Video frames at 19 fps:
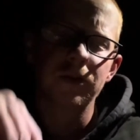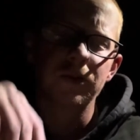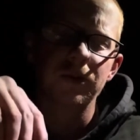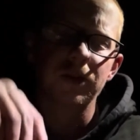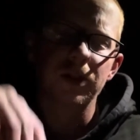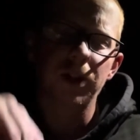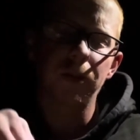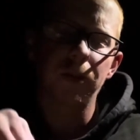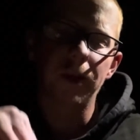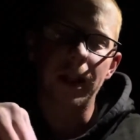
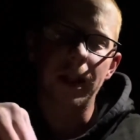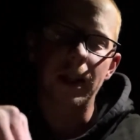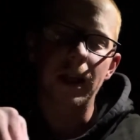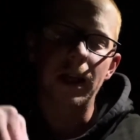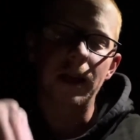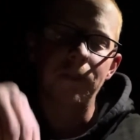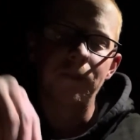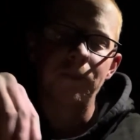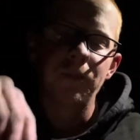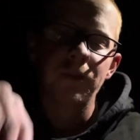something like that.
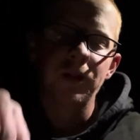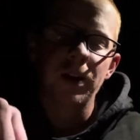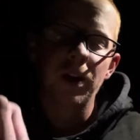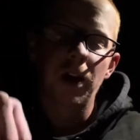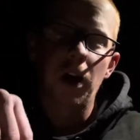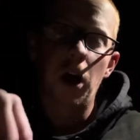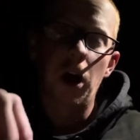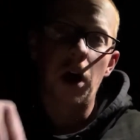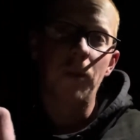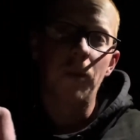
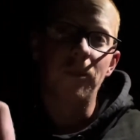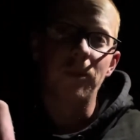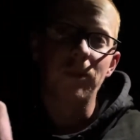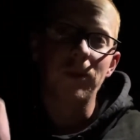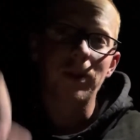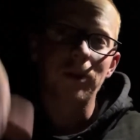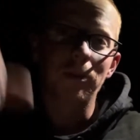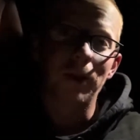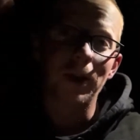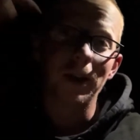
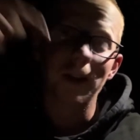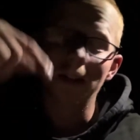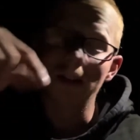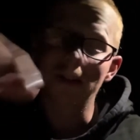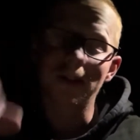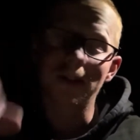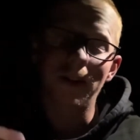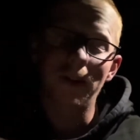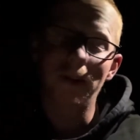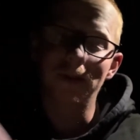But
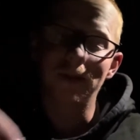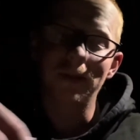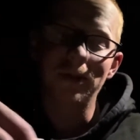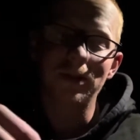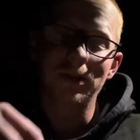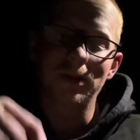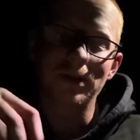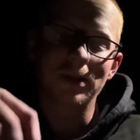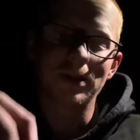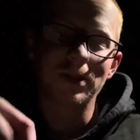this load
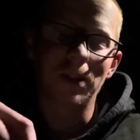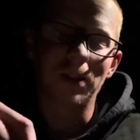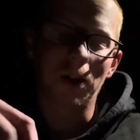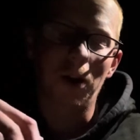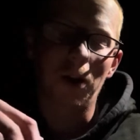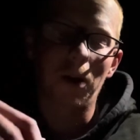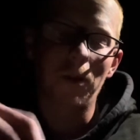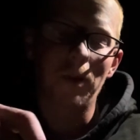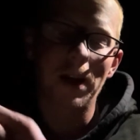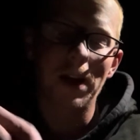took
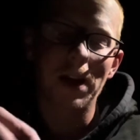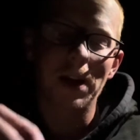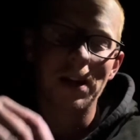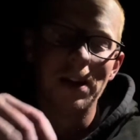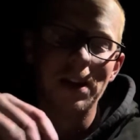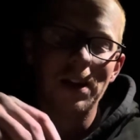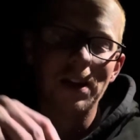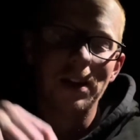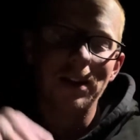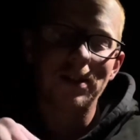all my
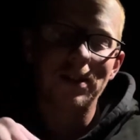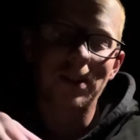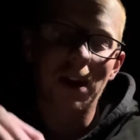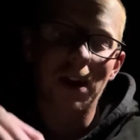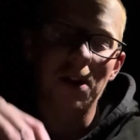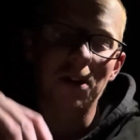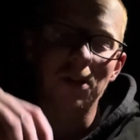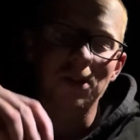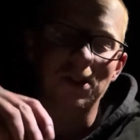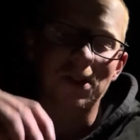
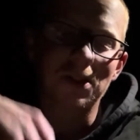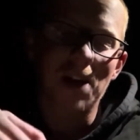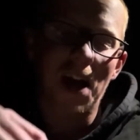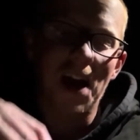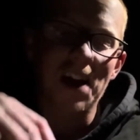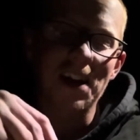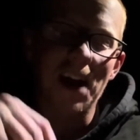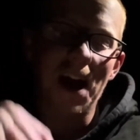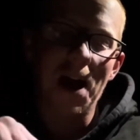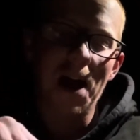skills to tie
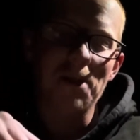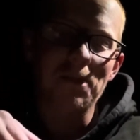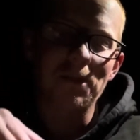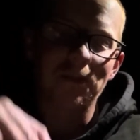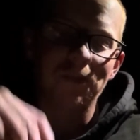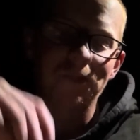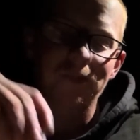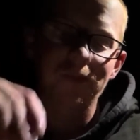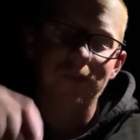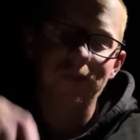down.
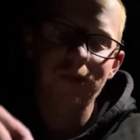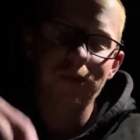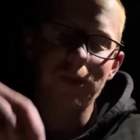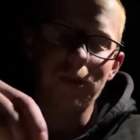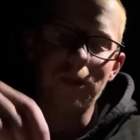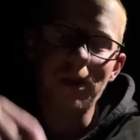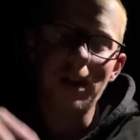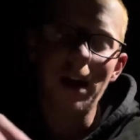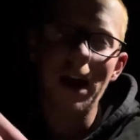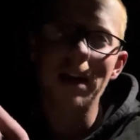
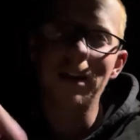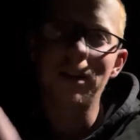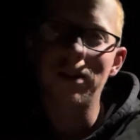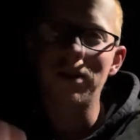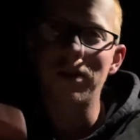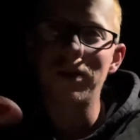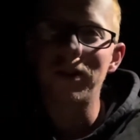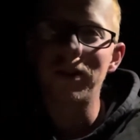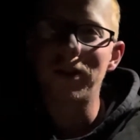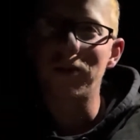I had to
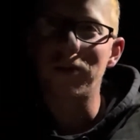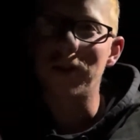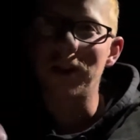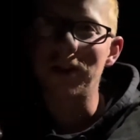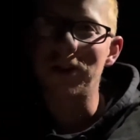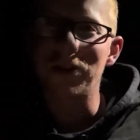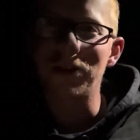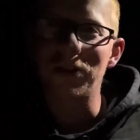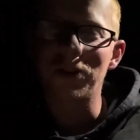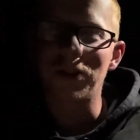do a little
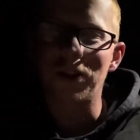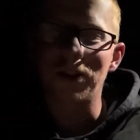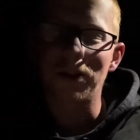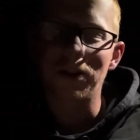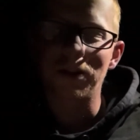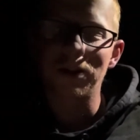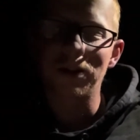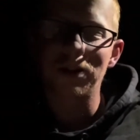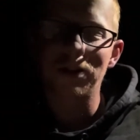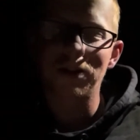research on
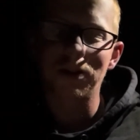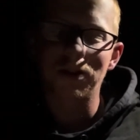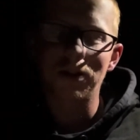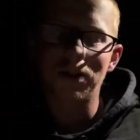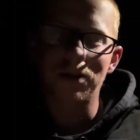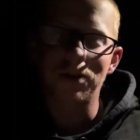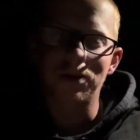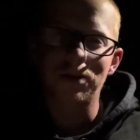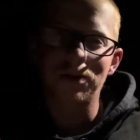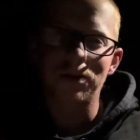the
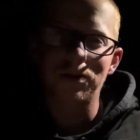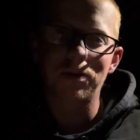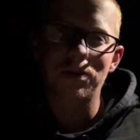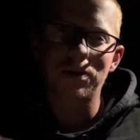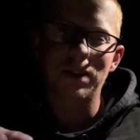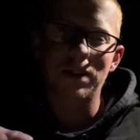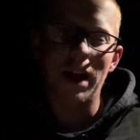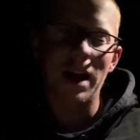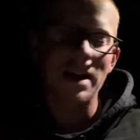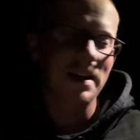
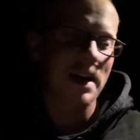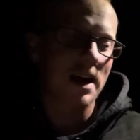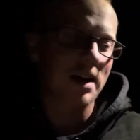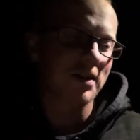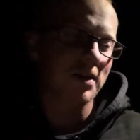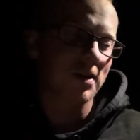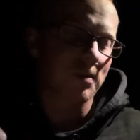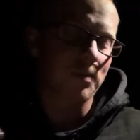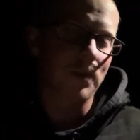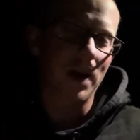tie down
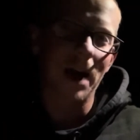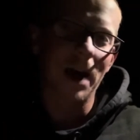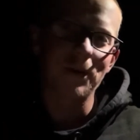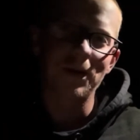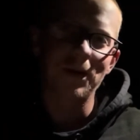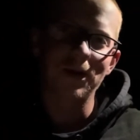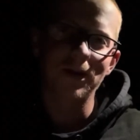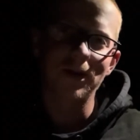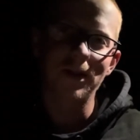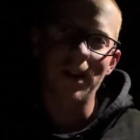of the pipes
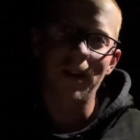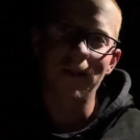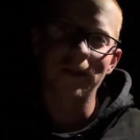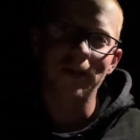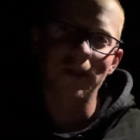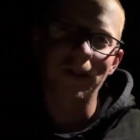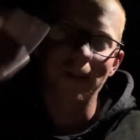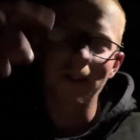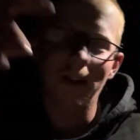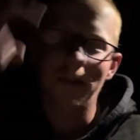and stuff,
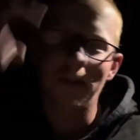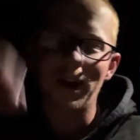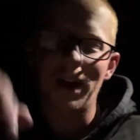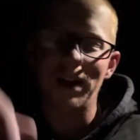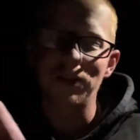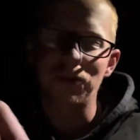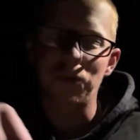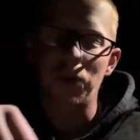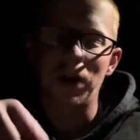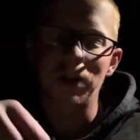so I'll give you
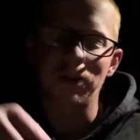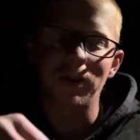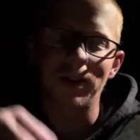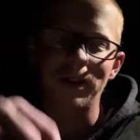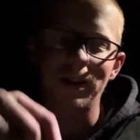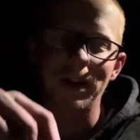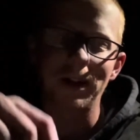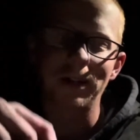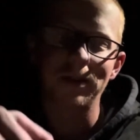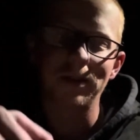guys a walk around
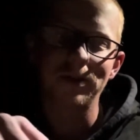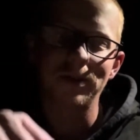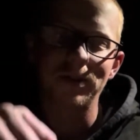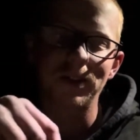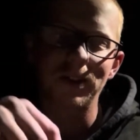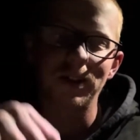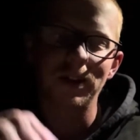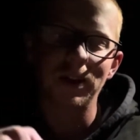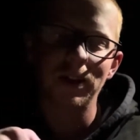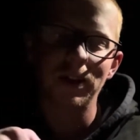later and see.